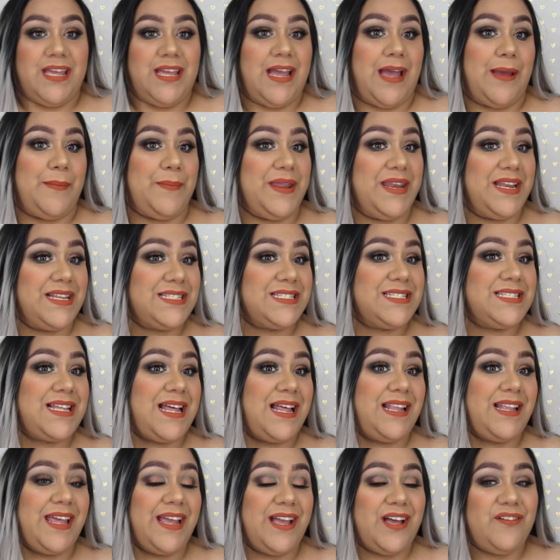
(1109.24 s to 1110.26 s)
I mean, it's
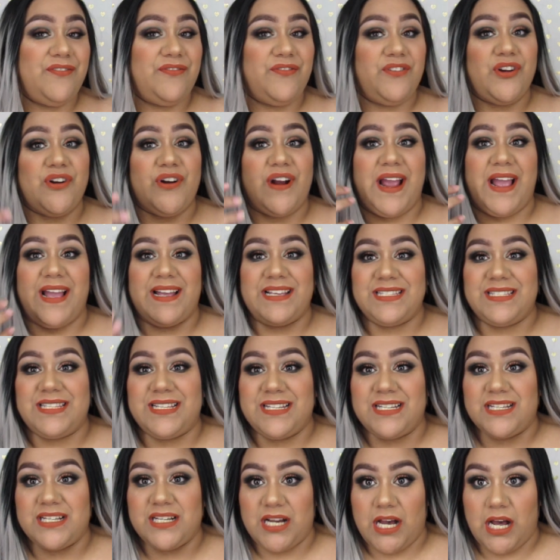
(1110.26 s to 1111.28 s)
not like a
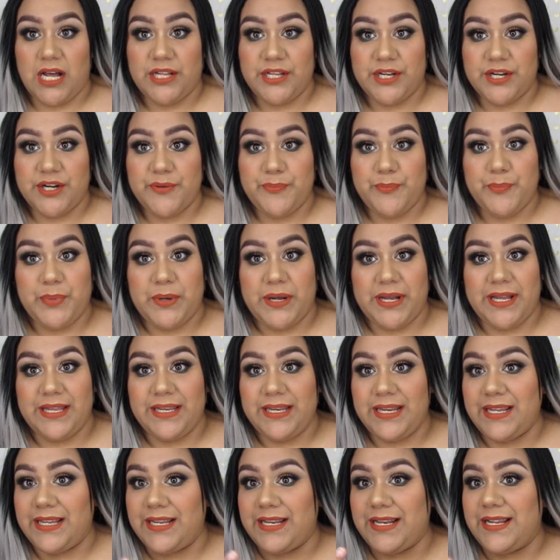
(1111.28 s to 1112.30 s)
fluorescent color,
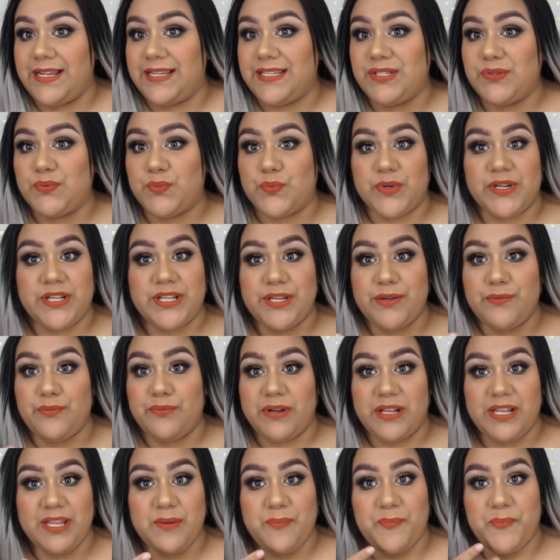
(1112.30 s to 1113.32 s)
but it is really,
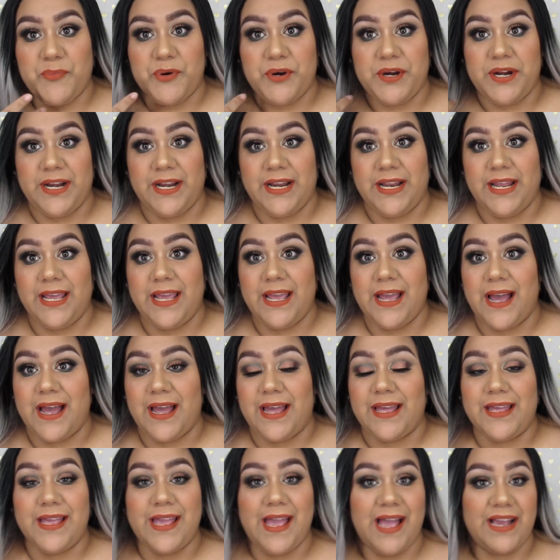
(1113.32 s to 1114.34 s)
really pretty.
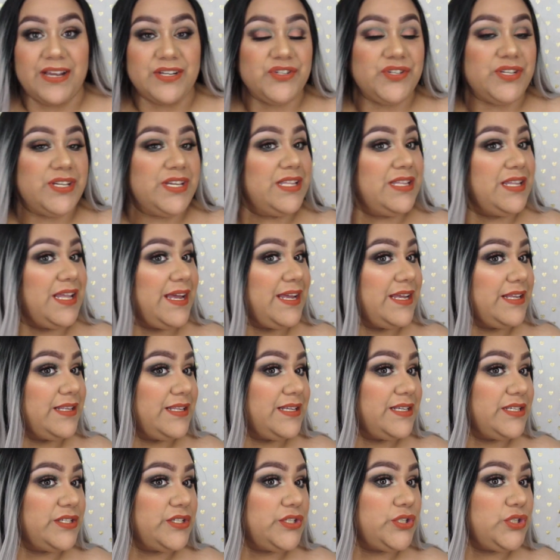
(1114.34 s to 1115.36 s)
I actually like
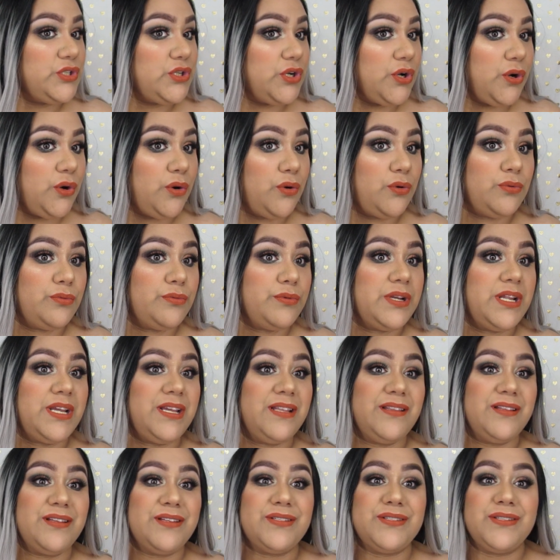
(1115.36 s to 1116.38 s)
this tone.
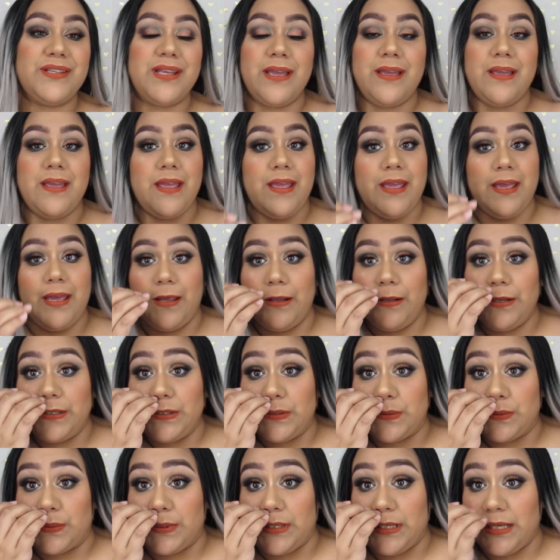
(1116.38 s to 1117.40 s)
It looks
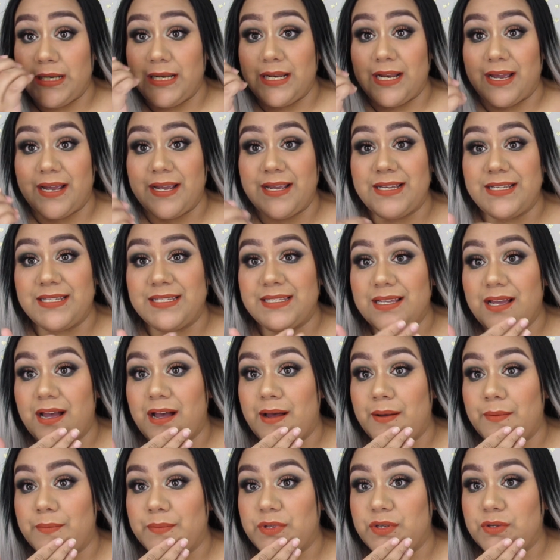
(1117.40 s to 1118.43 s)
really nice.
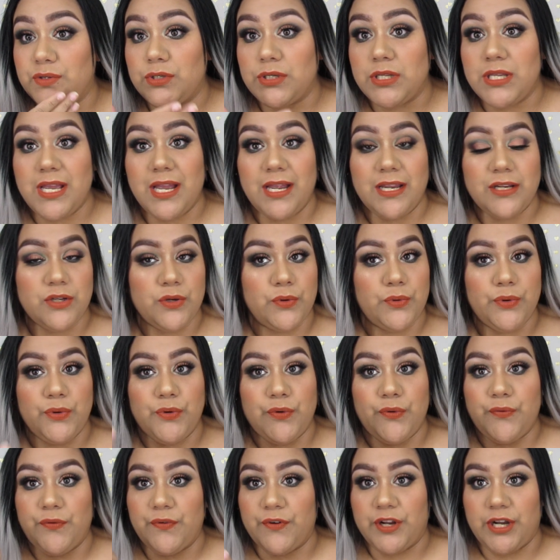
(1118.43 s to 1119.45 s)
Usually I don't
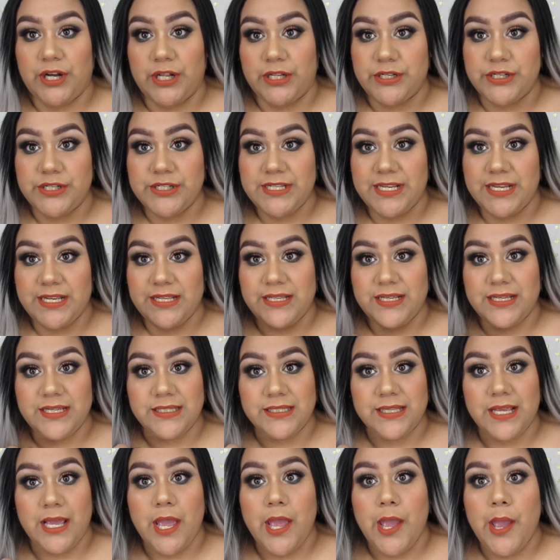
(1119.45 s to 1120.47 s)
go for colors like
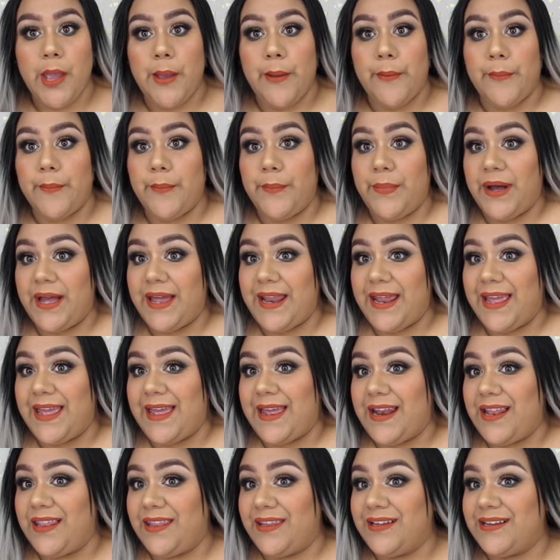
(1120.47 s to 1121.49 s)
this, but
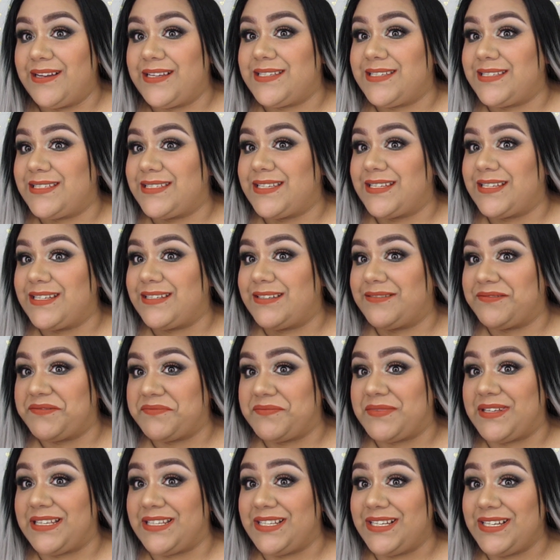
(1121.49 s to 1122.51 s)
it looks
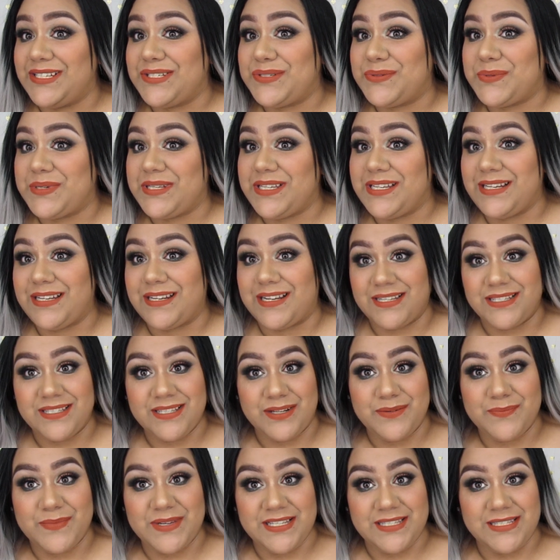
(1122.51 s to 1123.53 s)
really nice
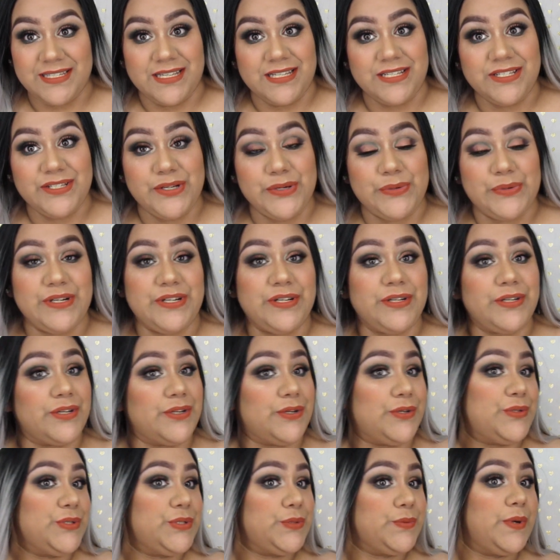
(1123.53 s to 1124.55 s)
on my skin tone, and it
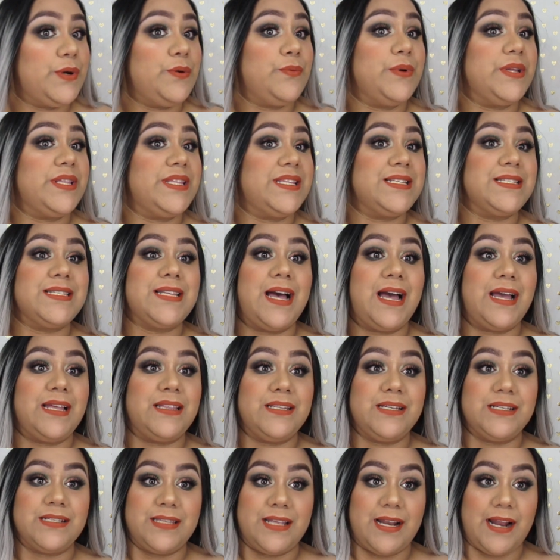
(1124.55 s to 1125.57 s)
goes well with this eye
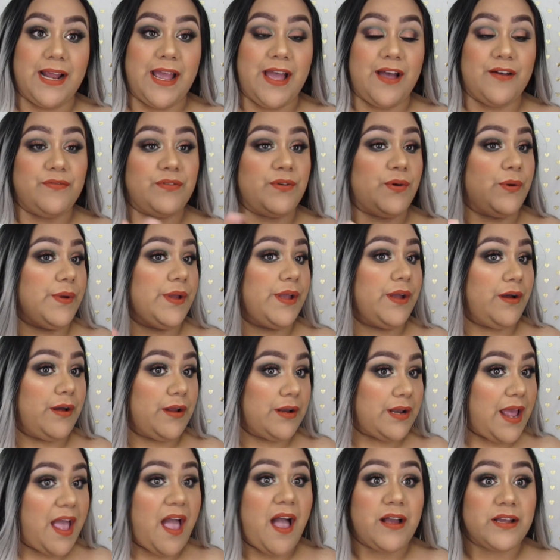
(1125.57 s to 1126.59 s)
look that I have going
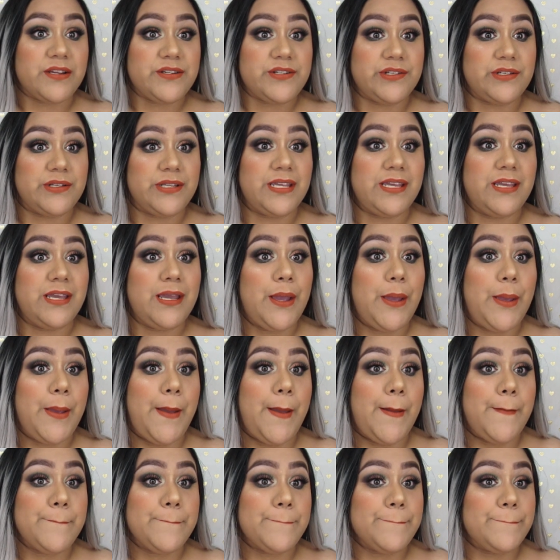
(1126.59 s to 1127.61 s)
on actually.
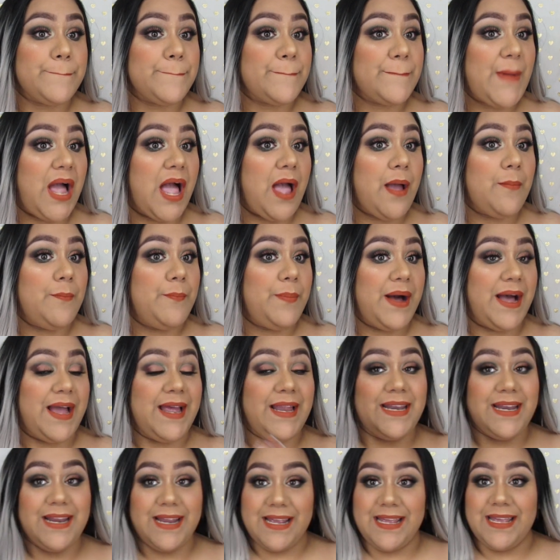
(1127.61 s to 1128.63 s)

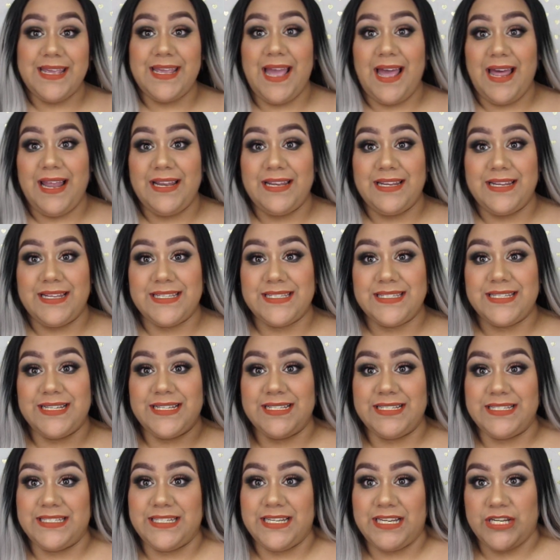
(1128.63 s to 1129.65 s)
But yeah, let's
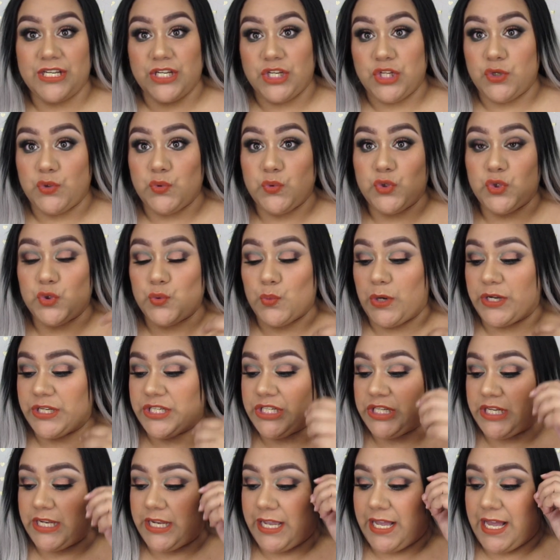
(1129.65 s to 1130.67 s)
continue
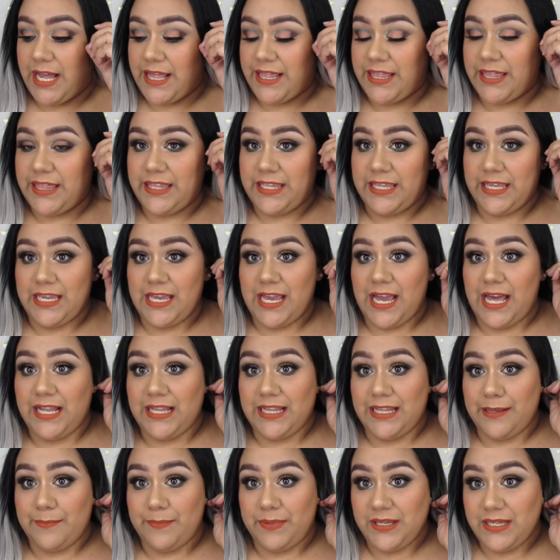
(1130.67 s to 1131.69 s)
swatching the
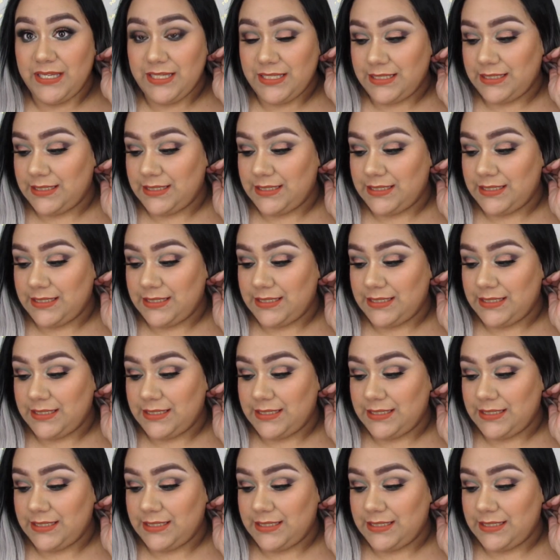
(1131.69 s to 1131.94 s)
lippies.